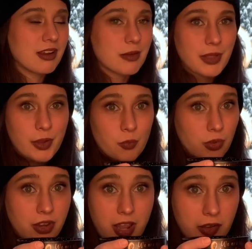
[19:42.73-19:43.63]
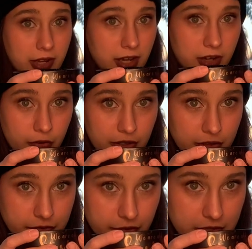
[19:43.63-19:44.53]
and I'm like, well, now I gotta read
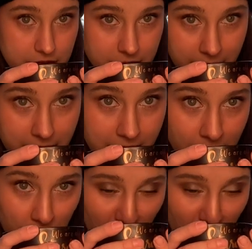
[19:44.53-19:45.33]
the first three.